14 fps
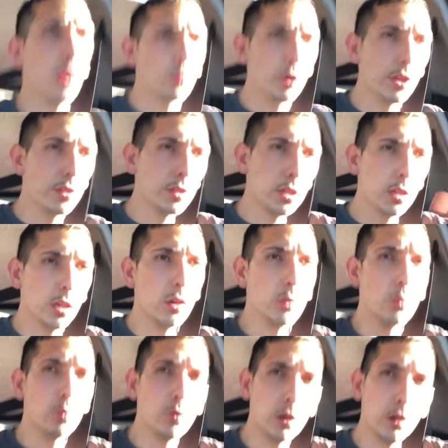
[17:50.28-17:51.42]
with,
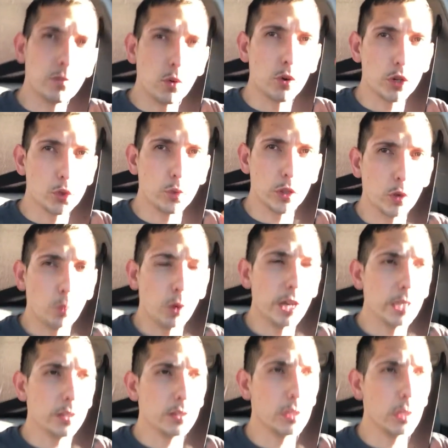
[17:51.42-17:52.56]
of course, with the
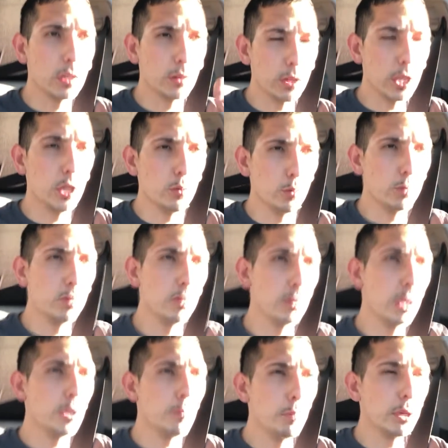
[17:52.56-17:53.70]
weights,
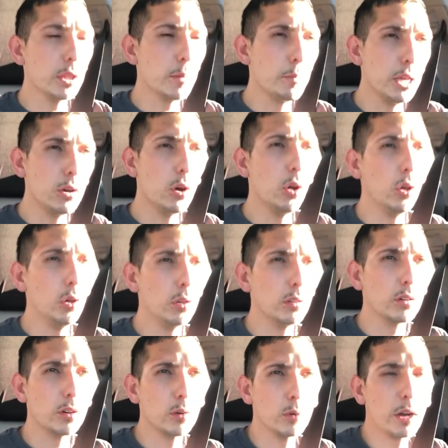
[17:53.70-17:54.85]
that you put the pinhole
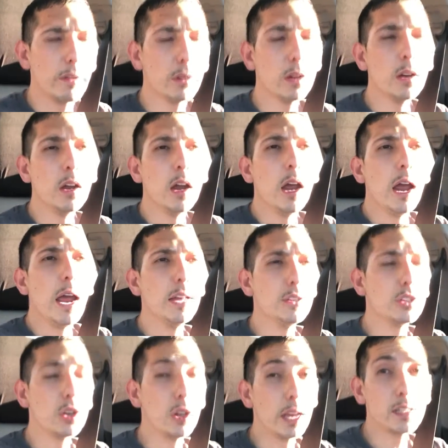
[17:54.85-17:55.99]
or whatever. And
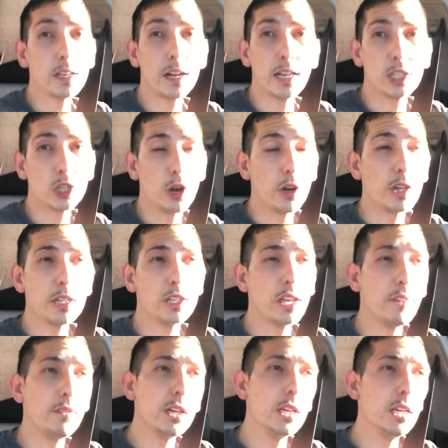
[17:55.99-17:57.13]
so, like I said, I started at
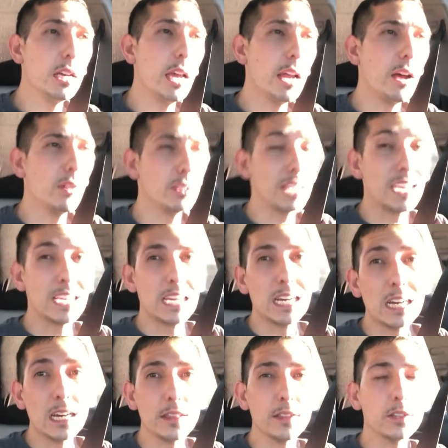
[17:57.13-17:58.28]
70, and I was like,
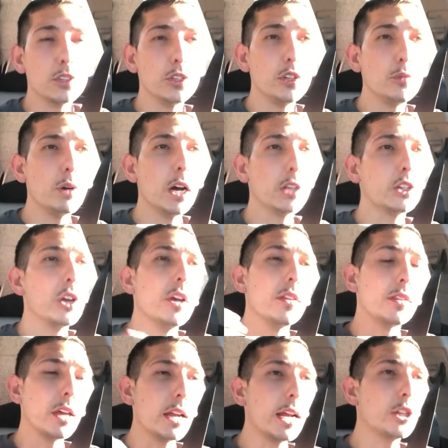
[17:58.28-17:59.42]
this is too much.
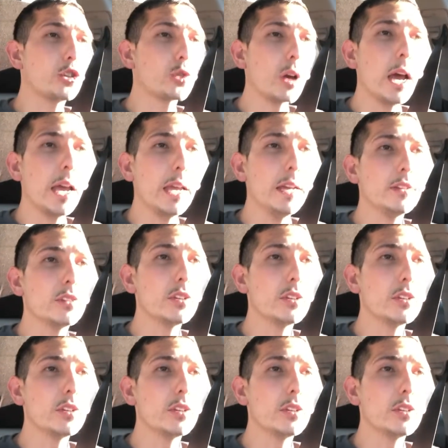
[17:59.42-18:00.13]
Then I tried